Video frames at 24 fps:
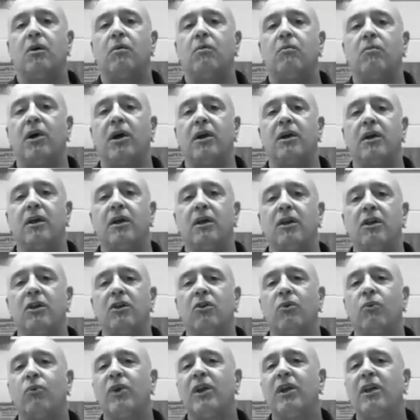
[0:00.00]
but
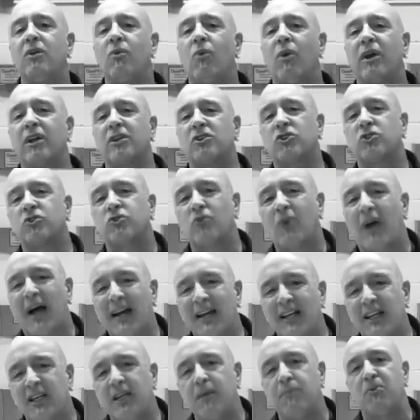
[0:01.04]
you really want to try
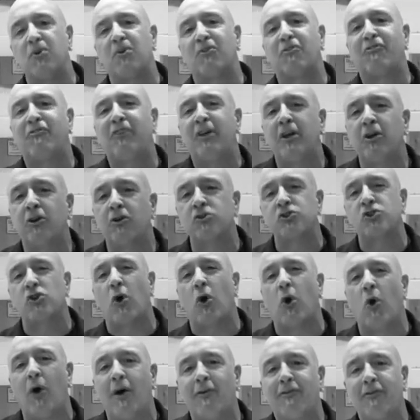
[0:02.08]
to keep your fingers
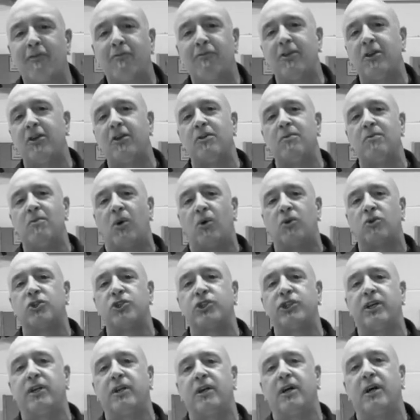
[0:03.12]
off of the
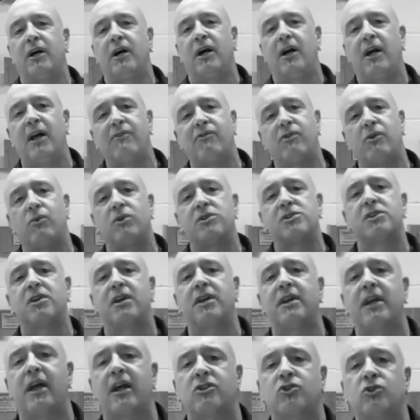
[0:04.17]
emulsion. Everyone's got
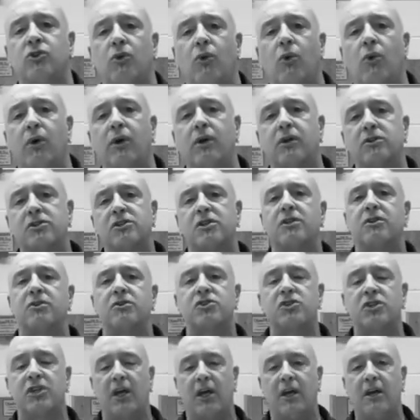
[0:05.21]
natural oils in their
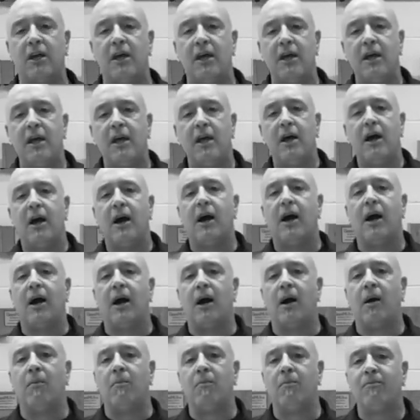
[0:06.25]
skin.
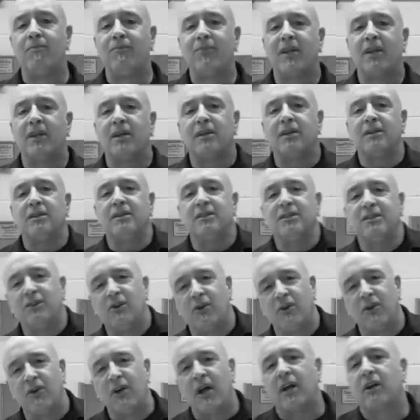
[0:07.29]
You know,
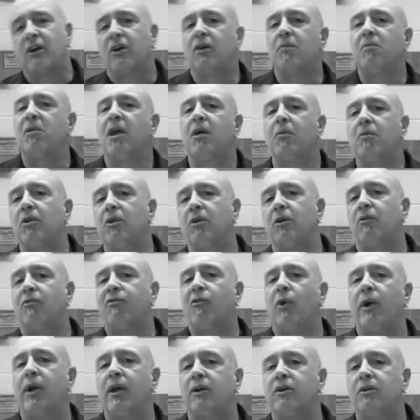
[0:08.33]
you're not going to be able to
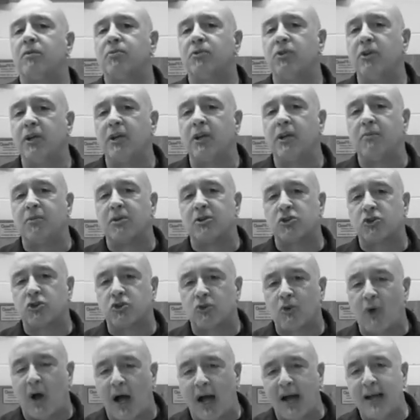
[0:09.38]
avoid it completely, but
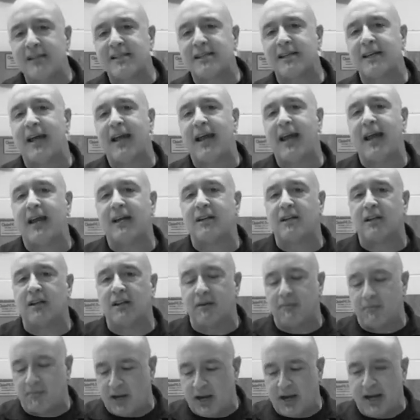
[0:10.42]
try to handle
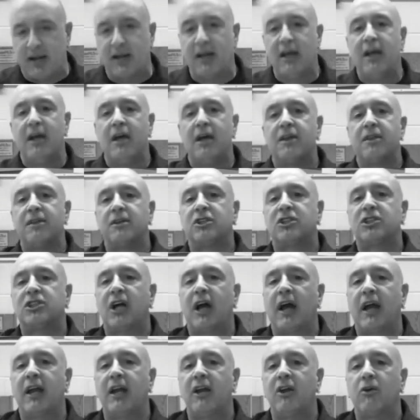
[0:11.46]
it by the
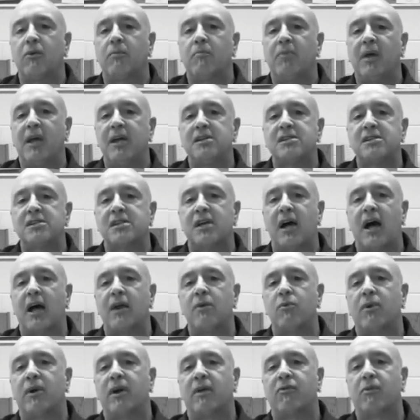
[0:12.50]
shiny or base
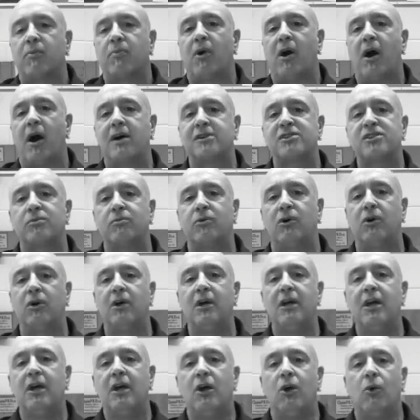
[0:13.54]
side whenever possible.
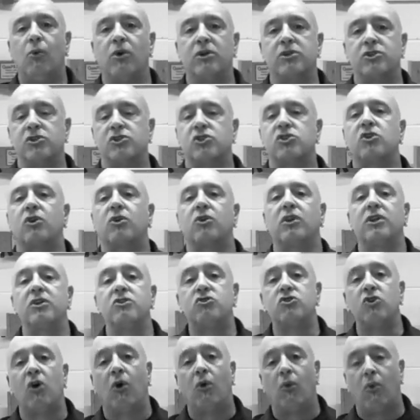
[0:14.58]
What you certainly
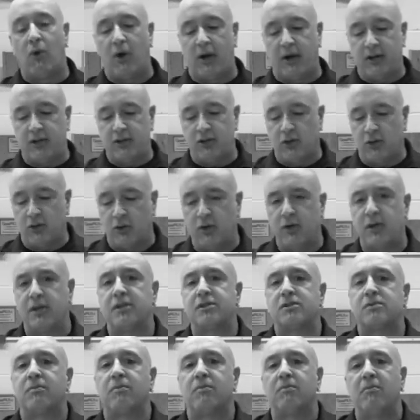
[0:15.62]
don't want to do
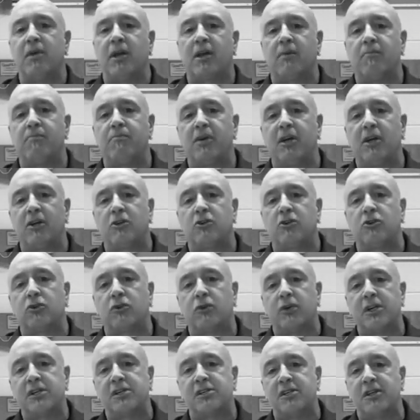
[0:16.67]
is make a big
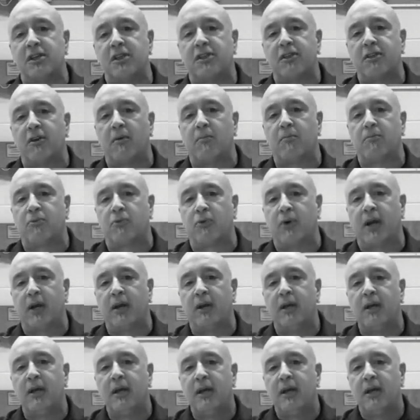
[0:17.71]
greasy thumbprint
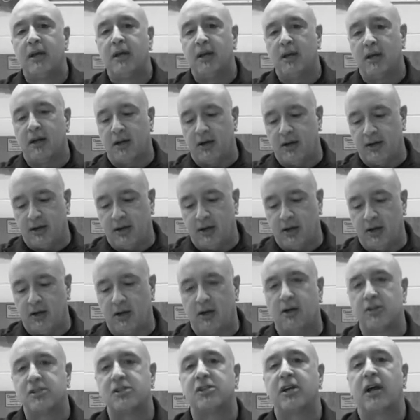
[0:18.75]
in
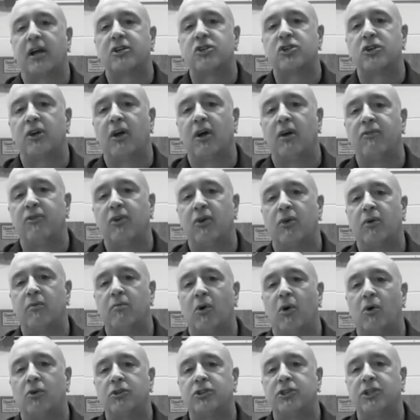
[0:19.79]
a section of your
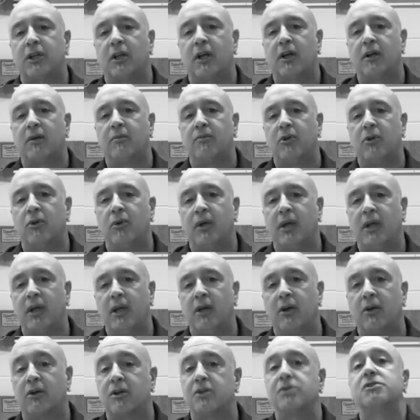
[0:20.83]
emulsion like I'm doing
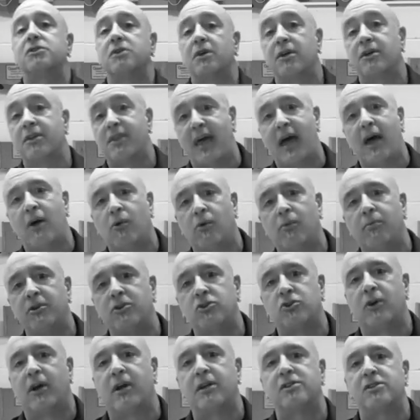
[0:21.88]
here, because that will be
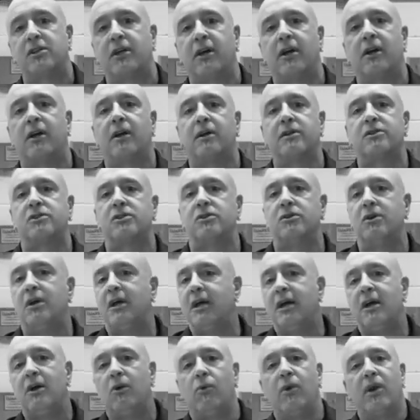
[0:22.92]
translated onto
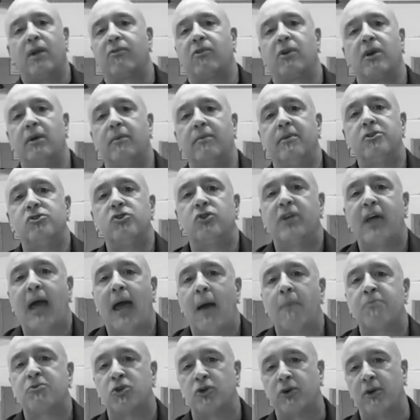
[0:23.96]
whatever image you
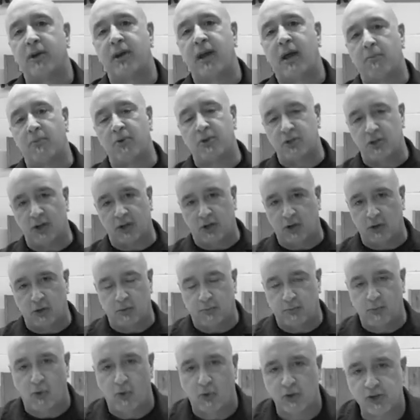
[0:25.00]
captured in that particular
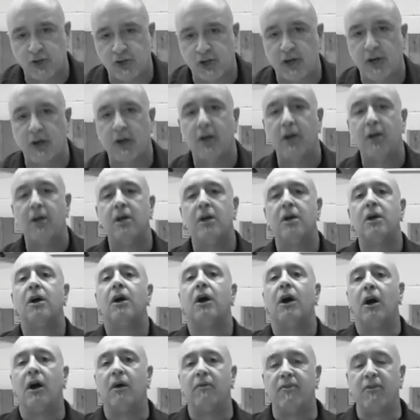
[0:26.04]
portion
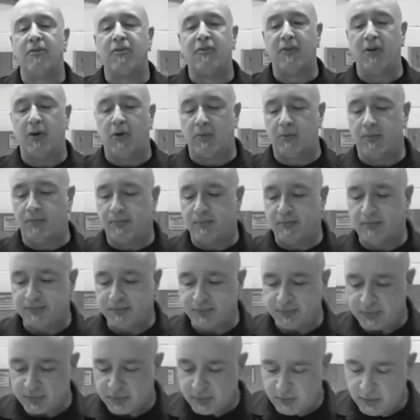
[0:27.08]
of the film.
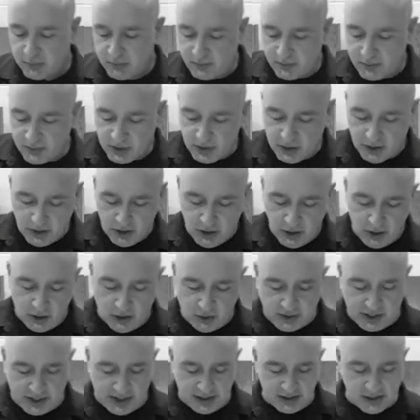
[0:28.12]

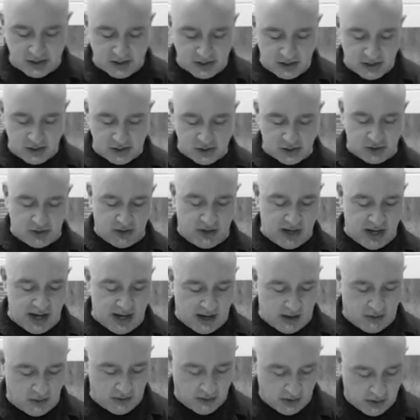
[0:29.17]
Okay, so now